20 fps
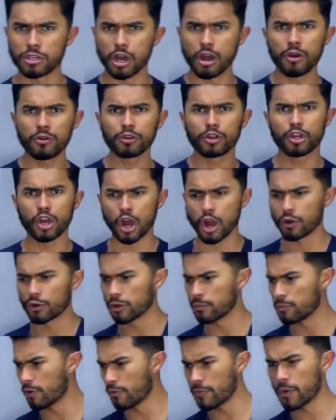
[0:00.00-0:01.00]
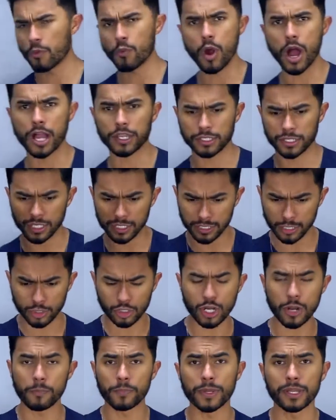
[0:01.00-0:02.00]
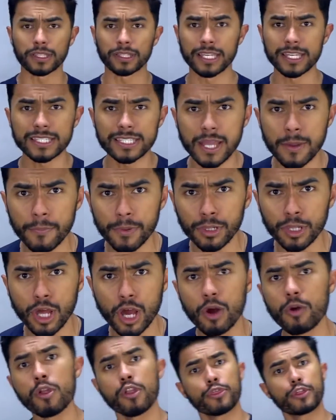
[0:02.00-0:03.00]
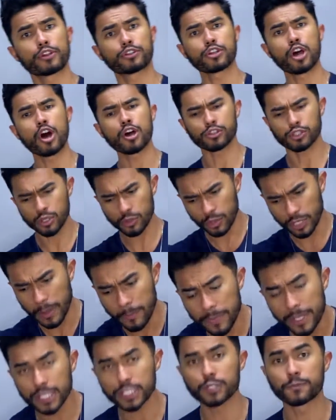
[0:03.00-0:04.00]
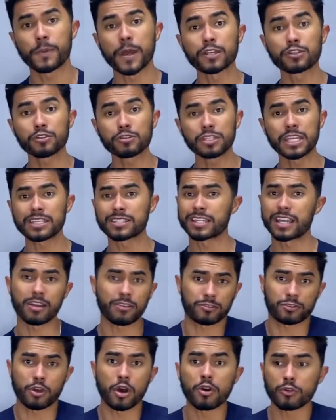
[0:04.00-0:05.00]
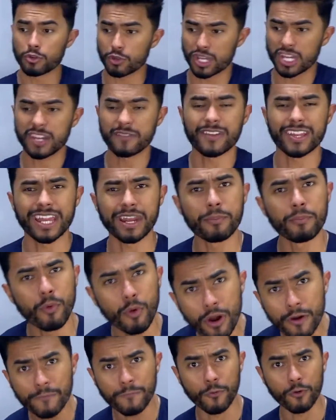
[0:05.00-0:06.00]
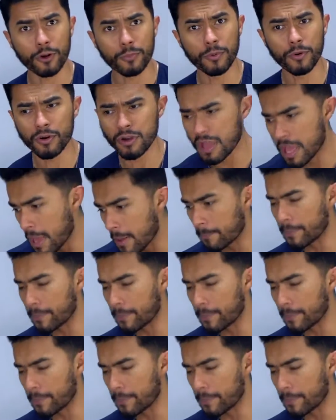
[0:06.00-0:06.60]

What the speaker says: So go to Movement Watches. There's gonna be a link down below. There's also gonna be a special discount, so you can even get it more affordable.